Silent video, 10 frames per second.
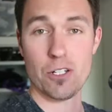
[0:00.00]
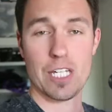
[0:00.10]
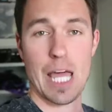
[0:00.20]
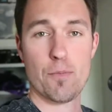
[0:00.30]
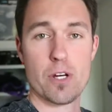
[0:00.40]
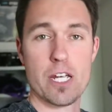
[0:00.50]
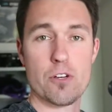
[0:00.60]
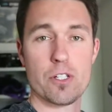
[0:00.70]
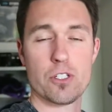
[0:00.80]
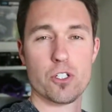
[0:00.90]
little camera
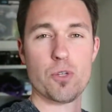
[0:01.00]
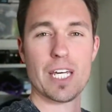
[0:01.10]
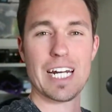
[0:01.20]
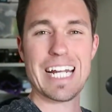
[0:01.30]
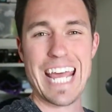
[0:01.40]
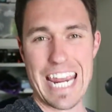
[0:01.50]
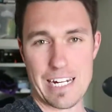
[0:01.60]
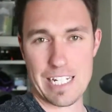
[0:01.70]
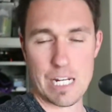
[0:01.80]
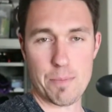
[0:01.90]
here that's shooting at an
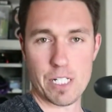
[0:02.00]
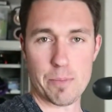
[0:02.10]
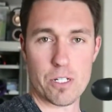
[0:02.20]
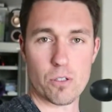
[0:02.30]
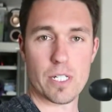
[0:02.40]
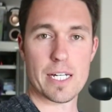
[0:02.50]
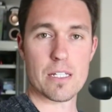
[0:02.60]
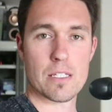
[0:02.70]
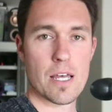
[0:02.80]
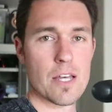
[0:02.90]
18 millimeter
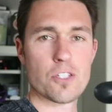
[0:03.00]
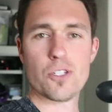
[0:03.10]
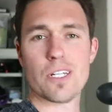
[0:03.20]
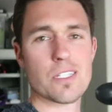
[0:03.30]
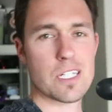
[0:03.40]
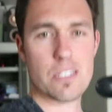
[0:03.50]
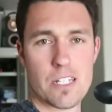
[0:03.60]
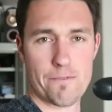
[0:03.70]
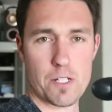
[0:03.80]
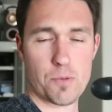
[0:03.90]
lens, so you can see the
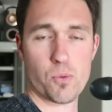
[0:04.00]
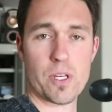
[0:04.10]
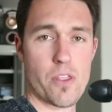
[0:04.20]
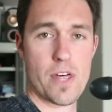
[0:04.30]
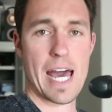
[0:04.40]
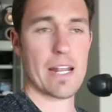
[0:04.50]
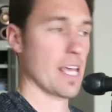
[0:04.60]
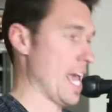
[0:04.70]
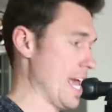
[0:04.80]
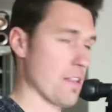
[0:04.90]
difference between
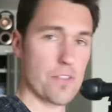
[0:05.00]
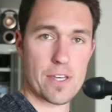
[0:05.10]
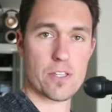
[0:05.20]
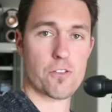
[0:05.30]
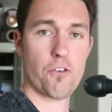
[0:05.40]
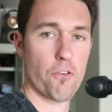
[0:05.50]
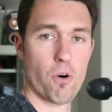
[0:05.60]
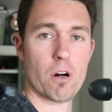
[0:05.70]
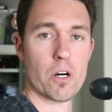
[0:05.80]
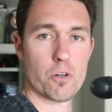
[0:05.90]
that and this
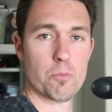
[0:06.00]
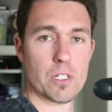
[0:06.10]
400